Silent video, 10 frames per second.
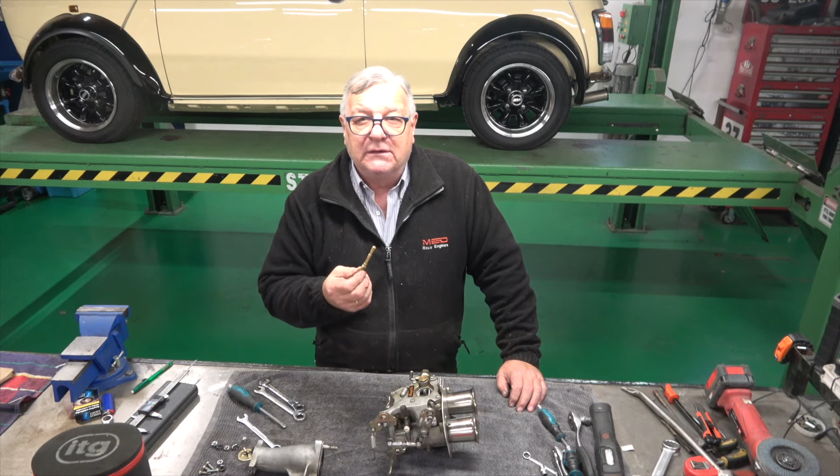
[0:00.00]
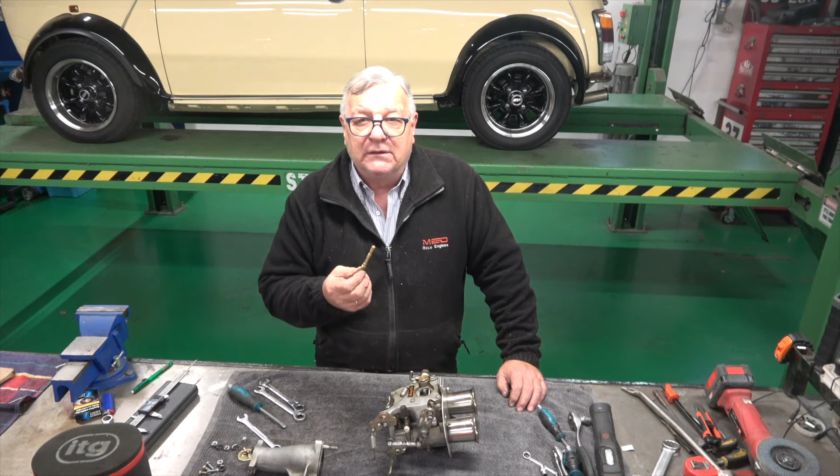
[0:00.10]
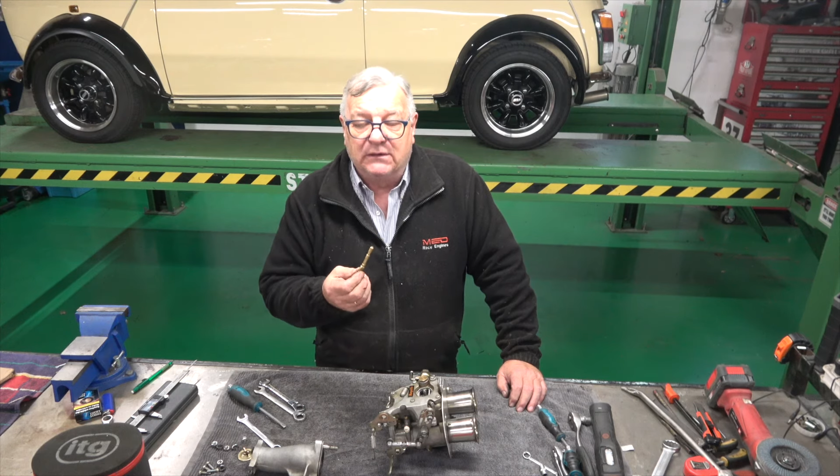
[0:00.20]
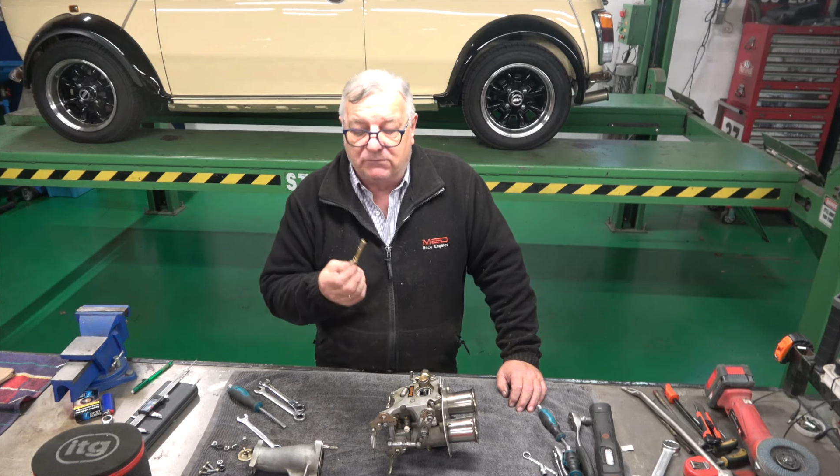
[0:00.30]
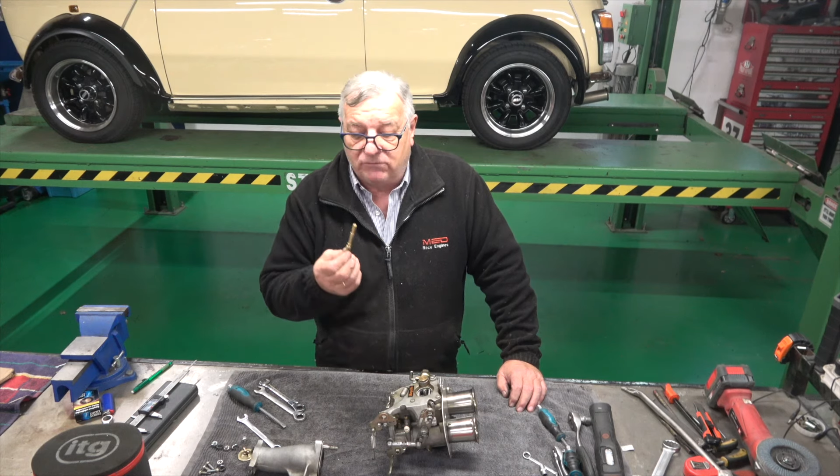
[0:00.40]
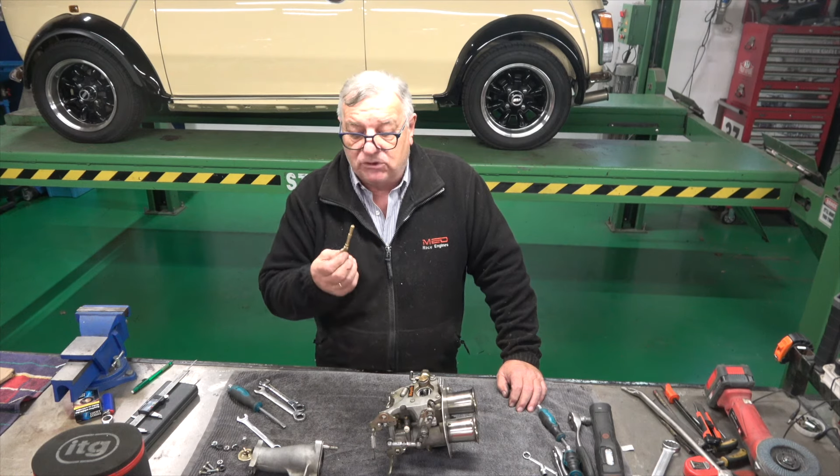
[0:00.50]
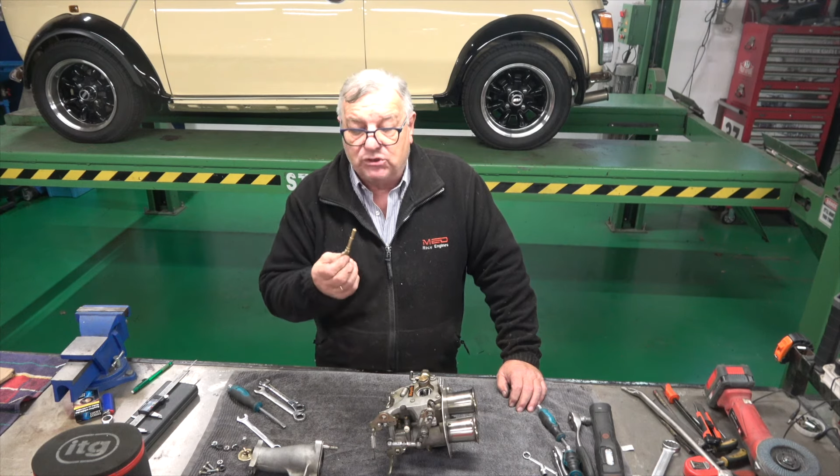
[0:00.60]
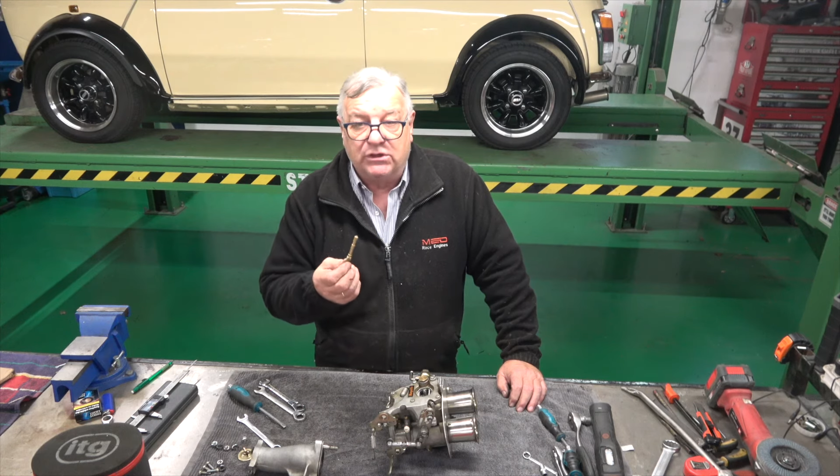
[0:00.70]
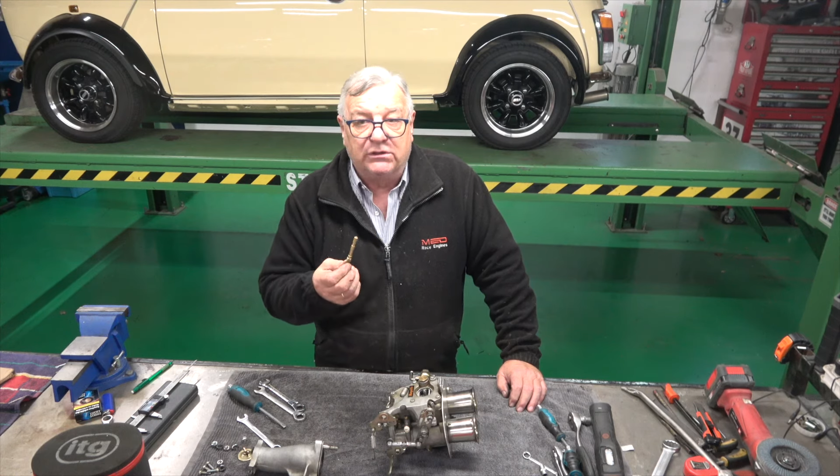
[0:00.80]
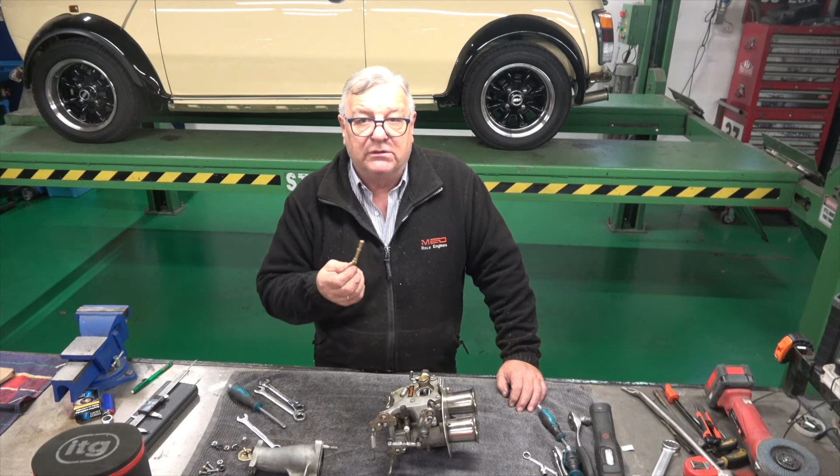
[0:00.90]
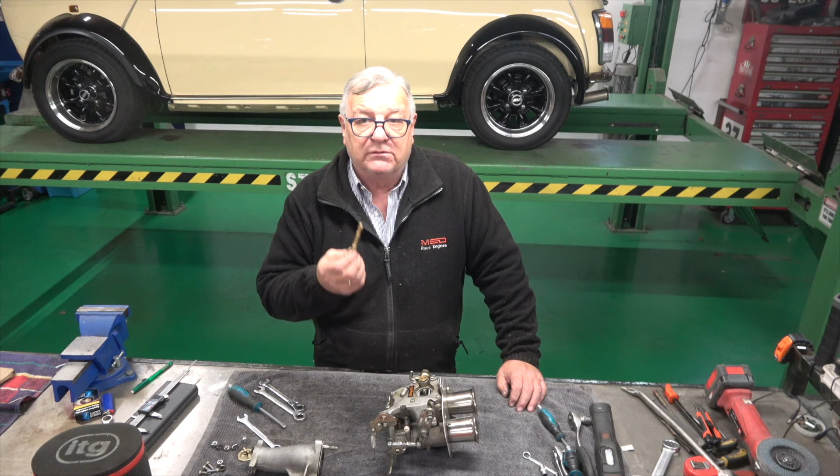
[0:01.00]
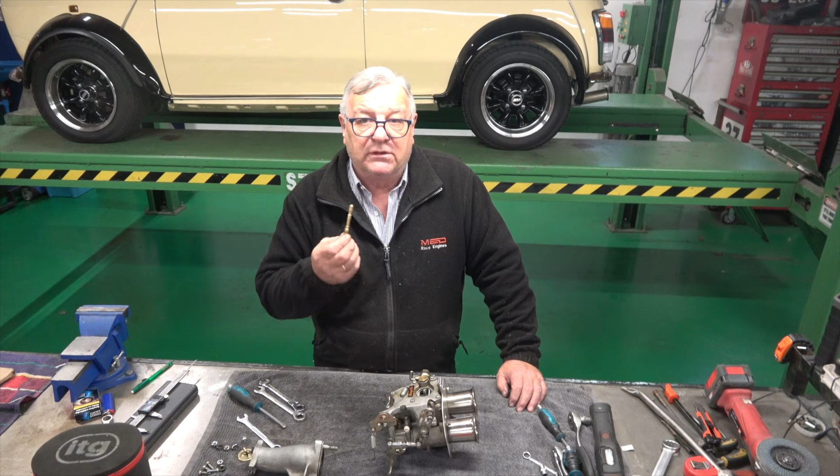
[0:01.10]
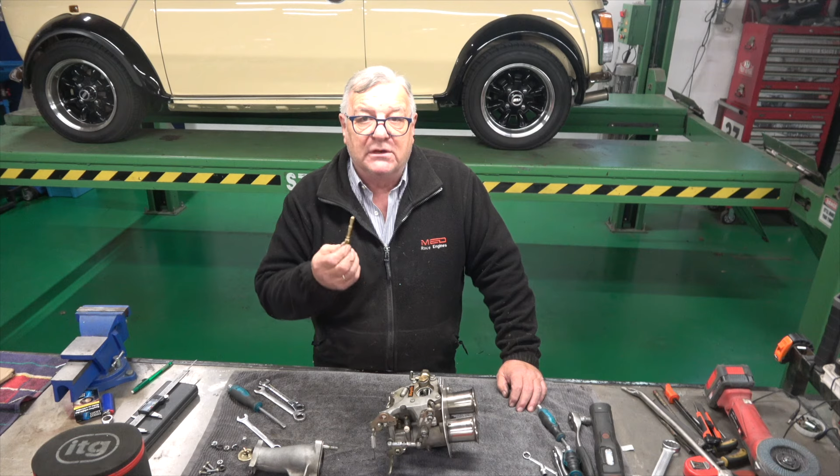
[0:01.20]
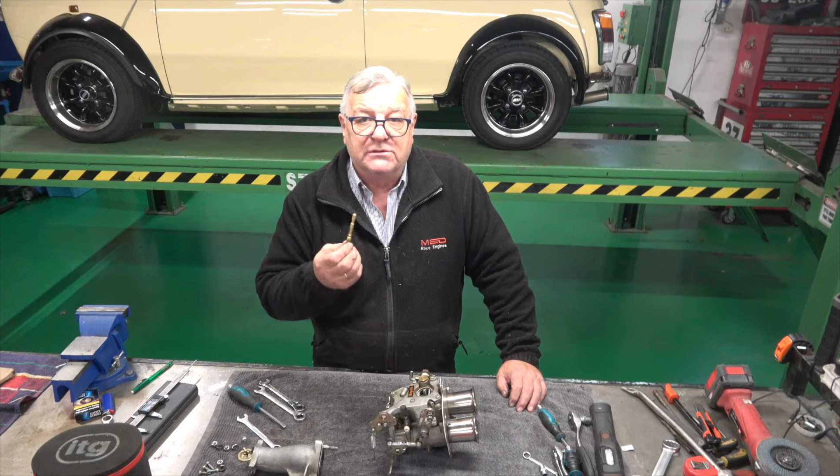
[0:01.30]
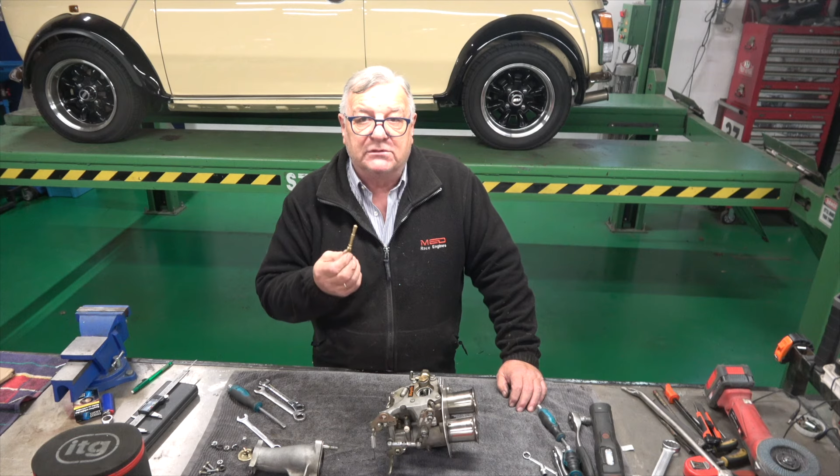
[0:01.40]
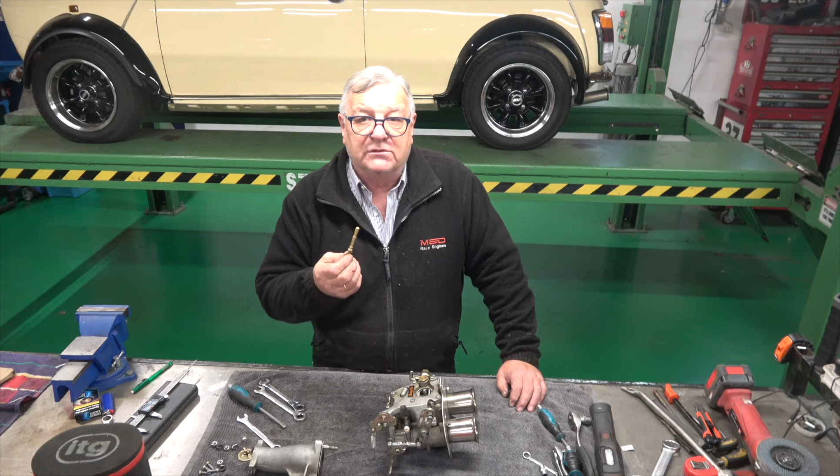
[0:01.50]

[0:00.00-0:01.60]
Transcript: uh, Richard, the guys that